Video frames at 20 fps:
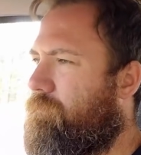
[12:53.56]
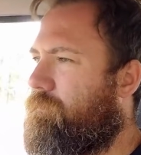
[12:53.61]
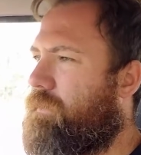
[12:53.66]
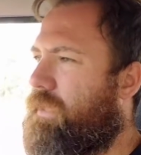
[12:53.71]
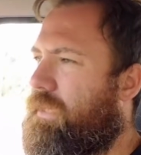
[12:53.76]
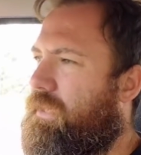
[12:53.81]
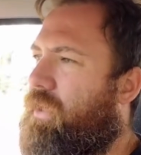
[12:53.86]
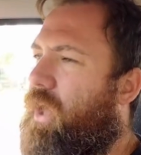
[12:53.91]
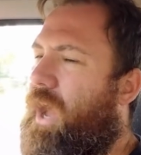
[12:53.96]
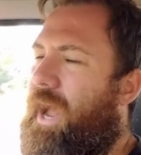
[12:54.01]

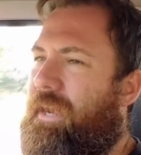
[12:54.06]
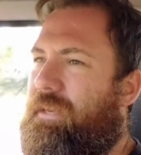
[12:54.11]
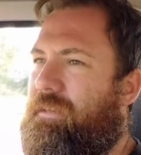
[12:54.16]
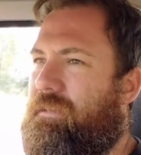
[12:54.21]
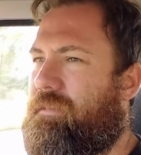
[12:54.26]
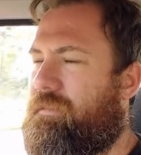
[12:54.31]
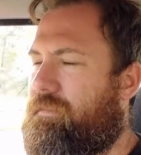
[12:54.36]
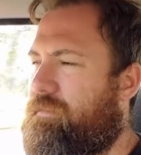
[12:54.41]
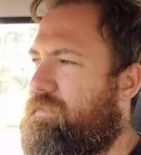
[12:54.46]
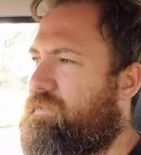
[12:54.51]
light
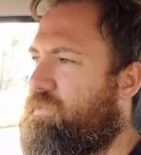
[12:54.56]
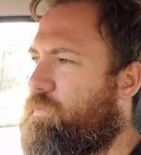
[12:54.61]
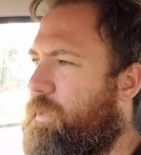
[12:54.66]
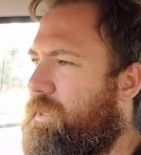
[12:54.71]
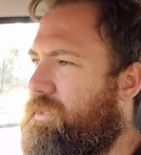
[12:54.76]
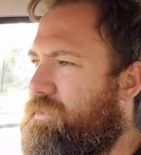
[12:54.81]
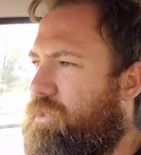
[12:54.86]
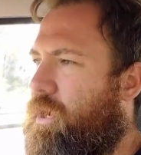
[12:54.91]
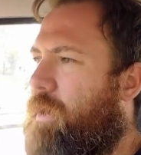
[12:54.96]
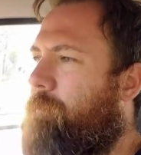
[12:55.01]

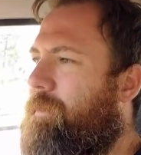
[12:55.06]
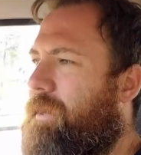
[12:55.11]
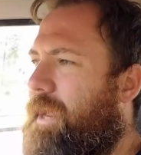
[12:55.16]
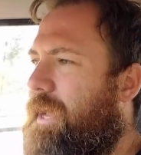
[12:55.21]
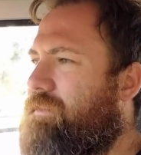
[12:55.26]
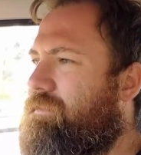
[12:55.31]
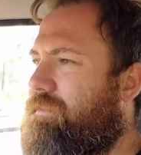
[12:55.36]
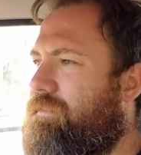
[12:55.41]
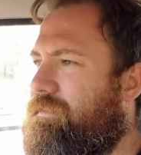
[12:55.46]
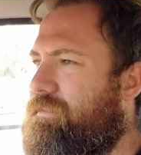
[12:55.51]
switch
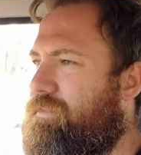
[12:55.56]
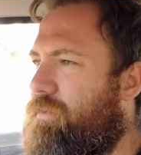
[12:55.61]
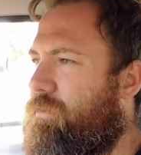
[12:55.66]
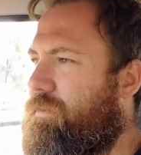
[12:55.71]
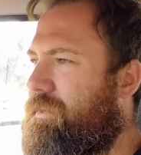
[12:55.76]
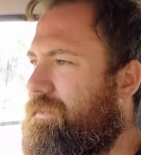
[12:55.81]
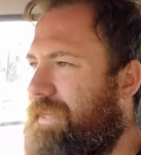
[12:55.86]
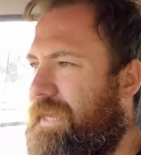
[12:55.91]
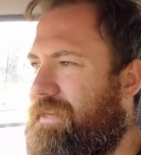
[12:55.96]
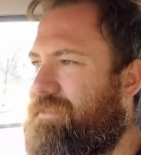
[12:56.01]
combination
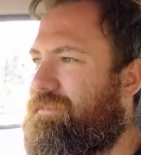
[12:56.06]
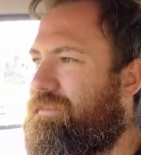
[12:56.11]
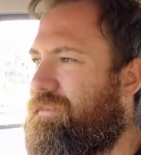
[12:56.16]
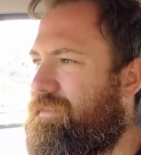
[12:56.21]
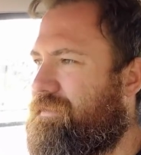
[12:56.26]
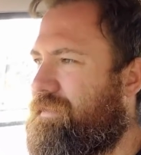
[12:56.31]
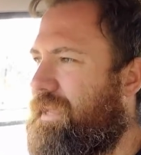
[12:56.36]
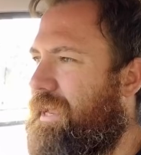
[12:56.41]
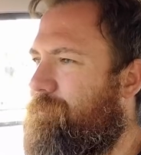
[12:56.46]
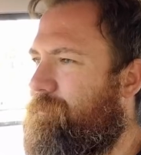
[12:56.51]
stalk is actually
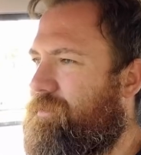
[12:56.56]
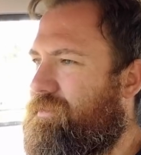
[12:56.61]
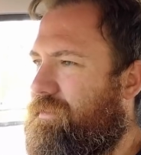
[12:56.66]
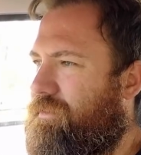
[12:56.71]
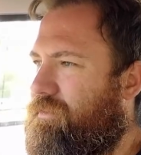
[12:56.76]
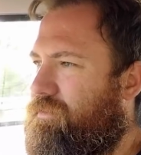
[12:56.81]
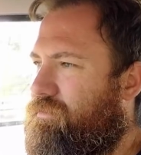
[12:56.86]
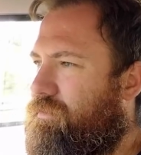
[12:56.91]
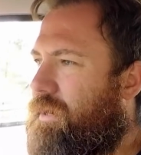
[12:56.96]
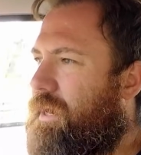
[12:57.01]
the same as
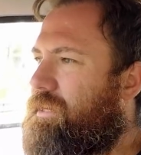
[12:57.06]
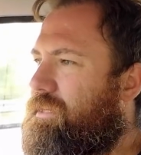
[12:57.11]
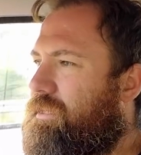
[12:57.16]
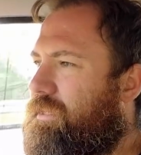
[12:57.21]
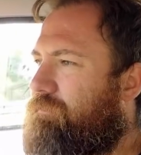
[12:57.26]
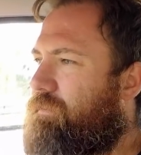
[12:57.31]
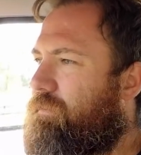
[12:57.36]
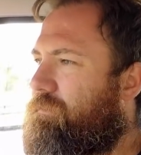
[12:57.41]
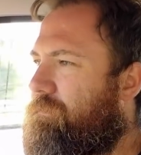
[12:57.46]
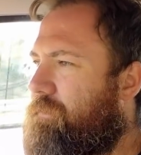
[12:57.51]
an Australian
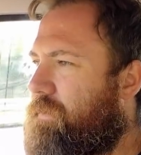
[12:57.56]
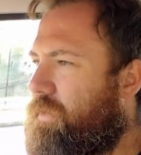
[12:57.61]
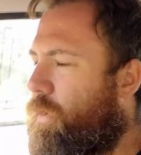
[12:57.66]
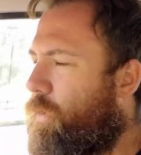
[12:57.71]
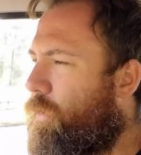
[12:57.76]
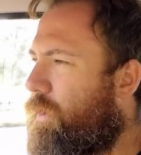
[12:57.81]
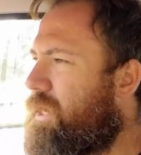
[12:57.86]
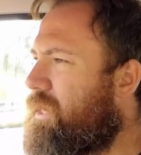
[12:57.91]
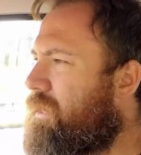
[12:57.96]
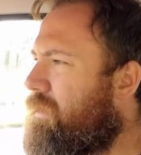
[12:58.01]
delivered
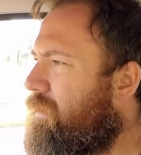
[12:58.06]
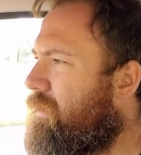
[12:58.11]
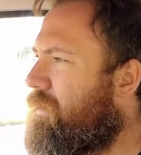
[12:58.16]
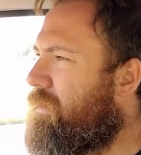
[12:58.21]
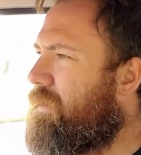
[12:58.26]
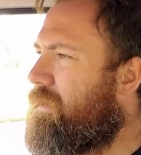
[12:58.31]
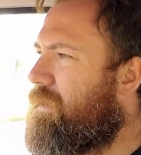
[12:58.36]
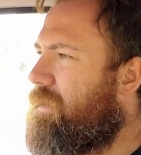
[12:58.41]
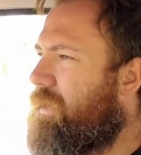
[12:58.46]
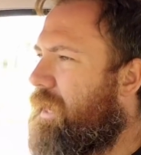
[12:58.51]
Fiore.
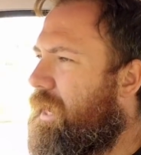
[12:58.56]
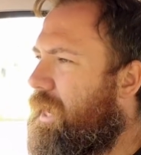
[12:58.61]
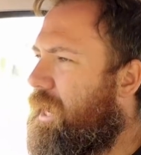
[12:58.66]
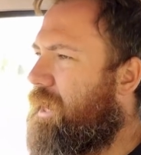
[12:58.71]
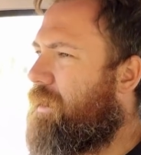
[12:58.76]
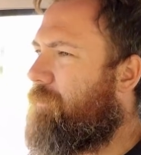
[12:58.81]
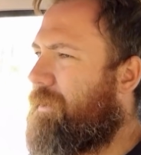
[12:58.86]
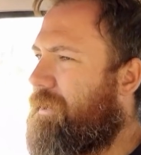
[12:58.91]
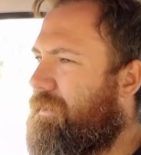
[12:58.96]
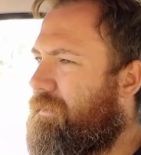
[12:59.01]

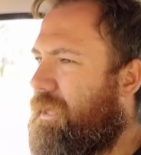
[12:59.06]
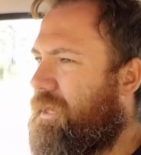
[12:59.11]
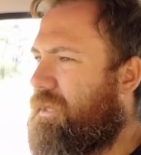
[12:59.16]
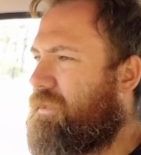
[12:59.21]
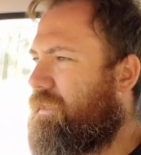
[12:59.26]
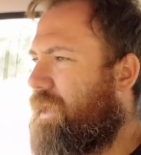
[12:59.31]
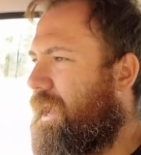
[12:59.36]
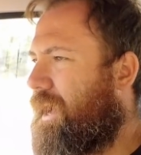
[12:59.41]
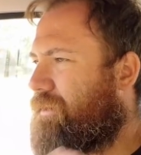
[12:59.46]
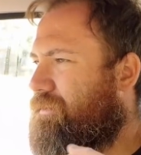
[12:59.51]
And
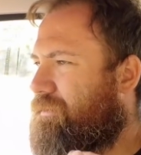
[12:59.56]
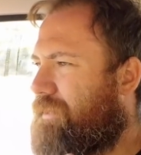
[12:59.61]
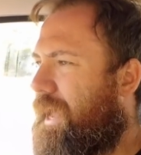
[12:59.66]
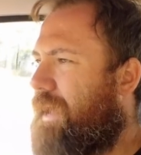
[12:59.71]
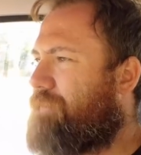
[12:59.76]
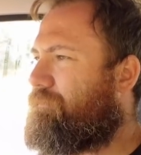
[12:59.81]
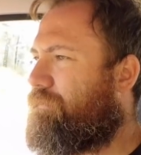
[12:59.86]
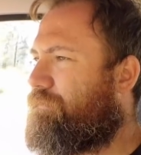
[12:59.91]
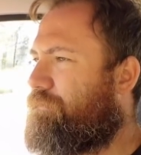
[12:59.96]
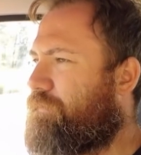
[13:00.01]
luckily I actually
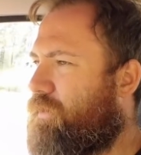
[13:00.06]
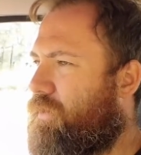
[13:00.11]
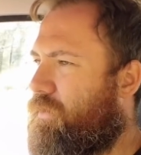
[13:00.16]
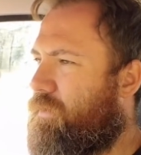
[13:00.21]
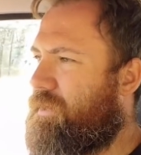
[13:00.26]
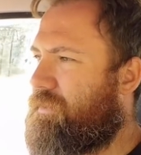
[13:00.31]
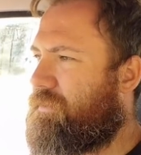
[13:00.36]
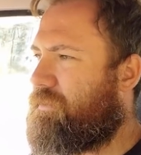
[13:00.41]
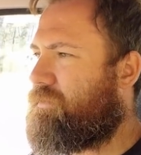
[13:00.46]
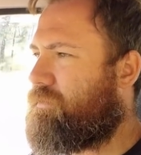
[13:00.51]
have a
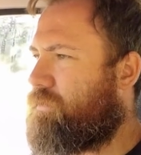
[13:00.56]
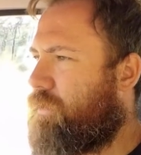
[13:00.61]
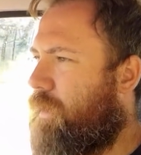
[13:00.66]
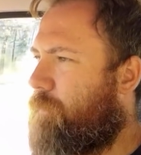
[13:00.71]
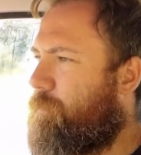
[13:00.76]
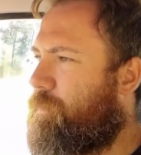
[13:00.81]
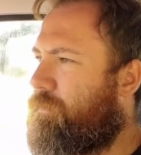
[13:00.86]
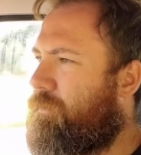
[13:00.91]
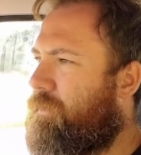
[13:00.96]
Fiore at the shop,